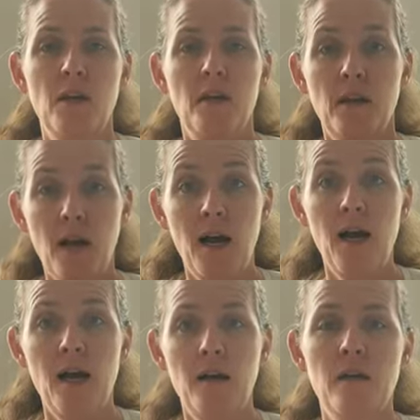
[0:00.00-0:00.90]
that
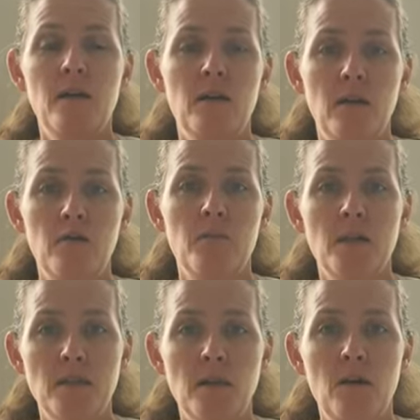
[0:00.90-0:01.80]
I love
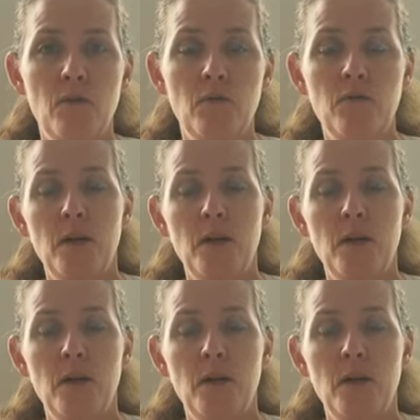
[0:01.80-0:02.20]
myself.